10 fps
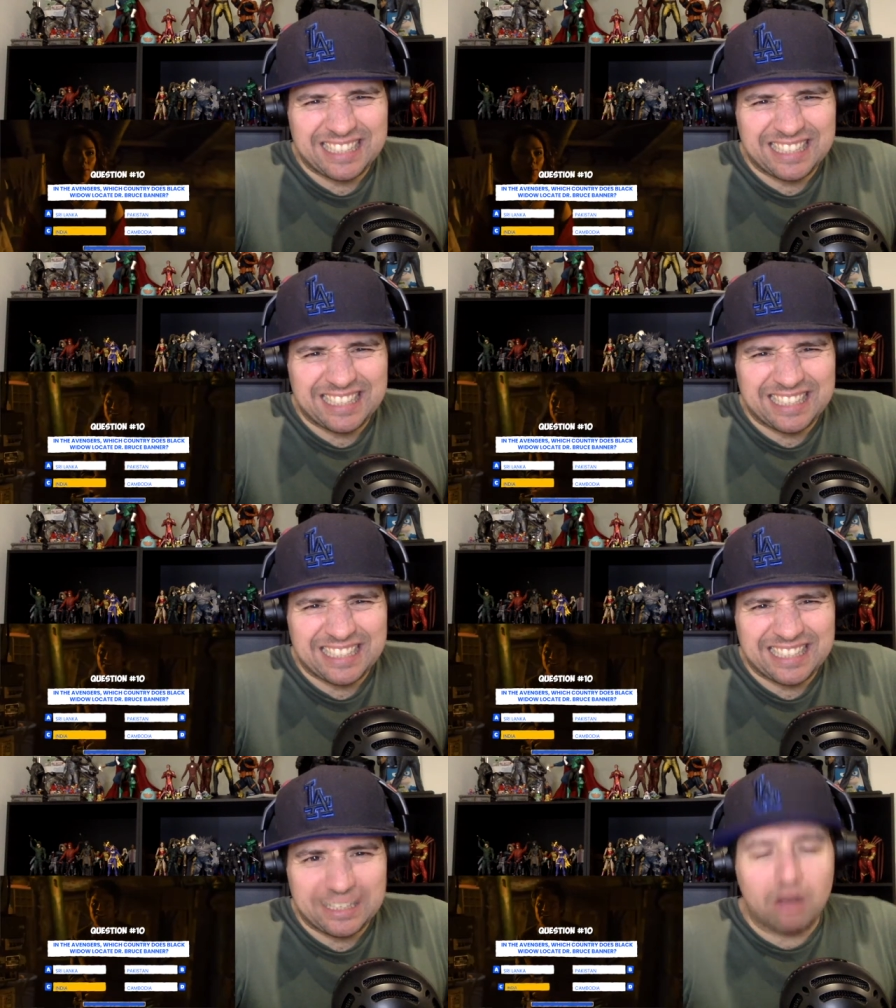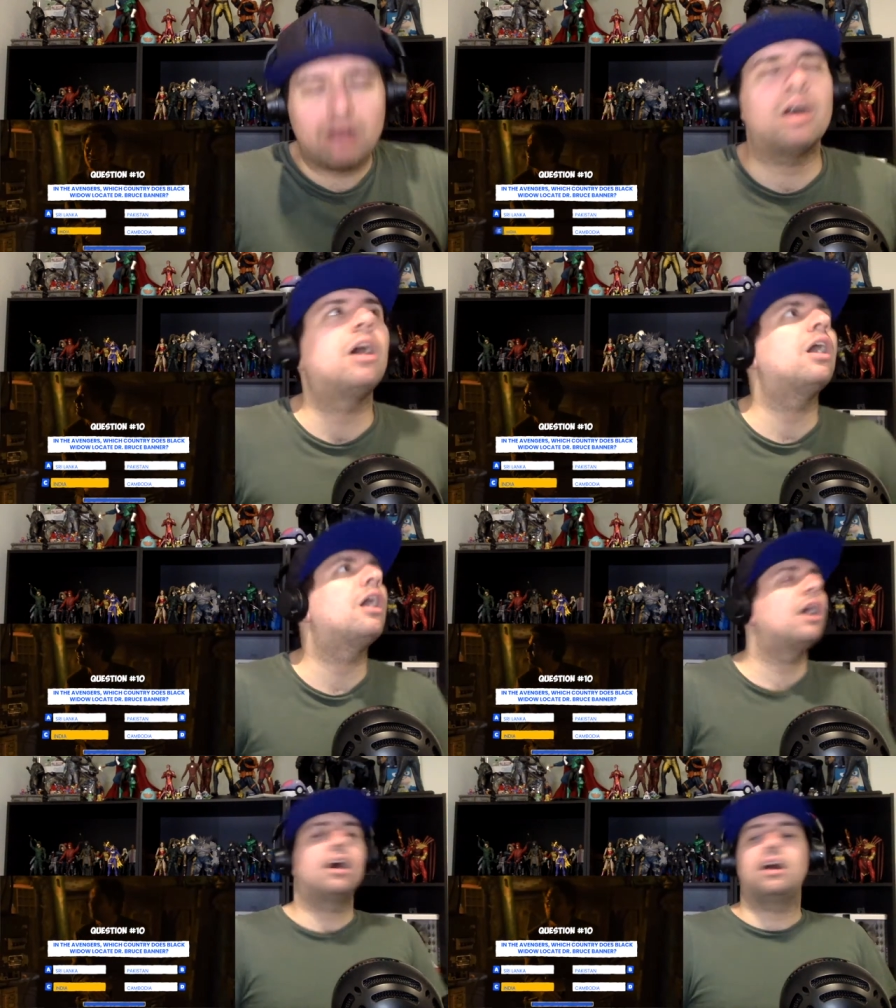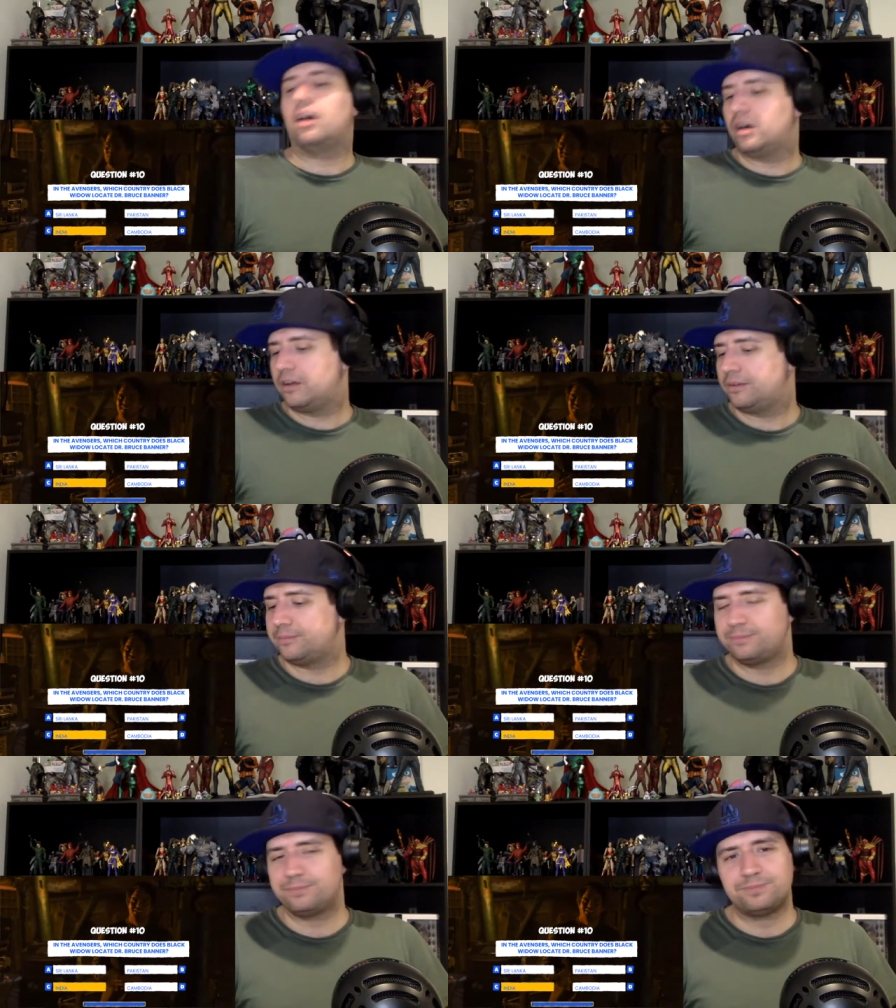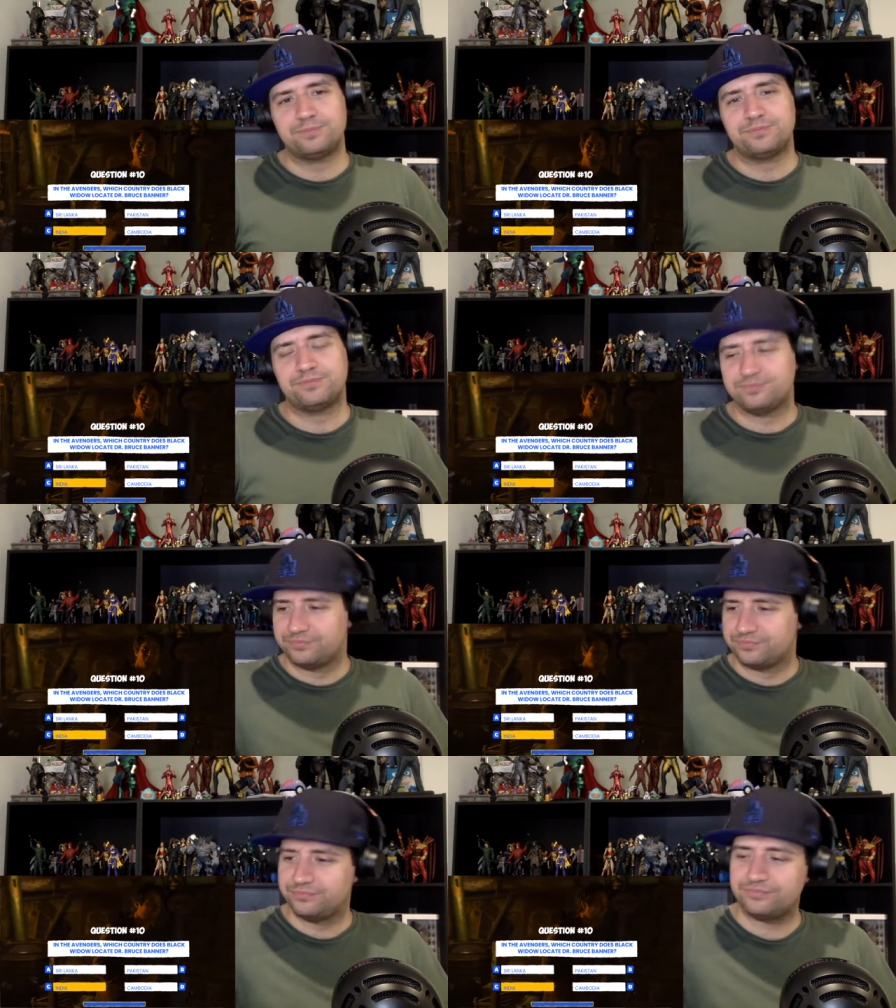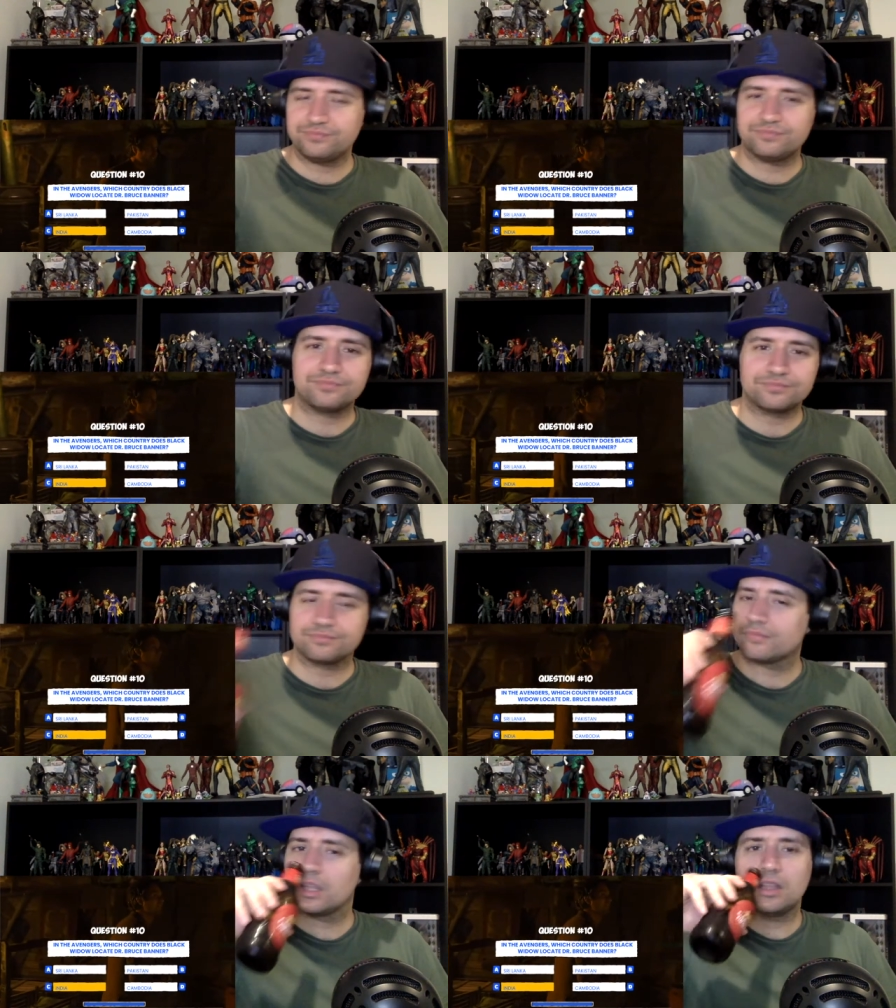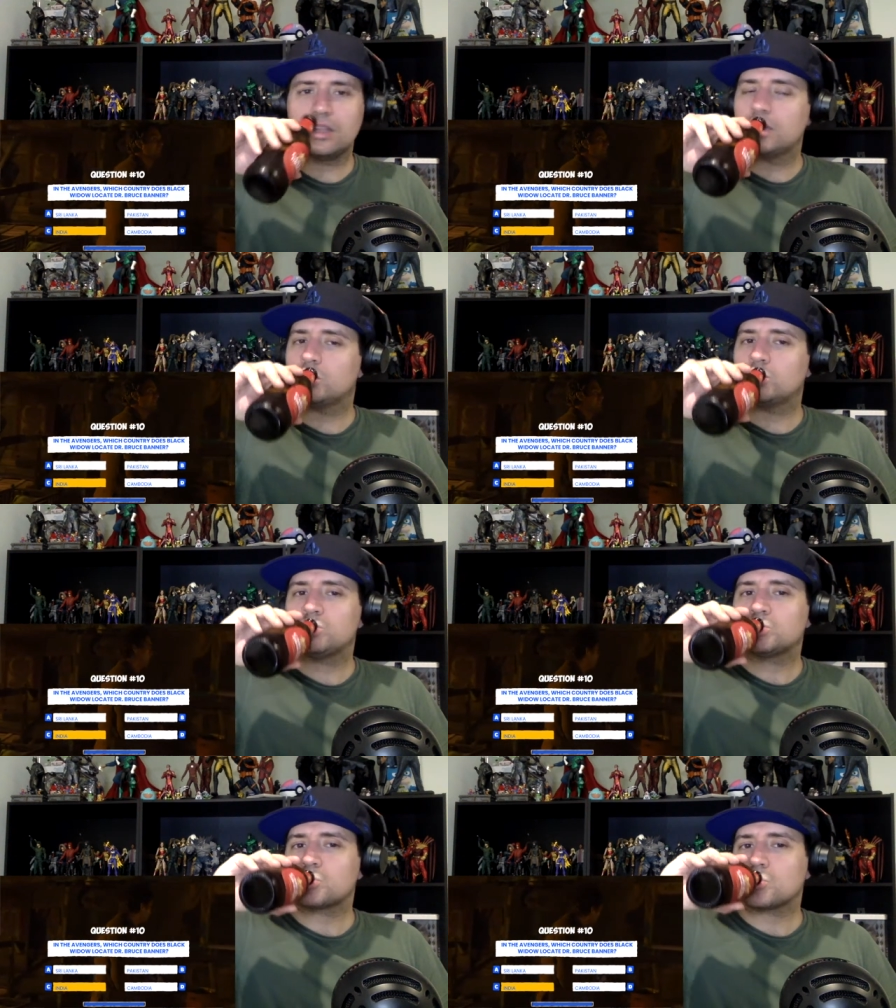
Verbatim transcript: The answer is C, ah. India. And I'm sure glad she found him.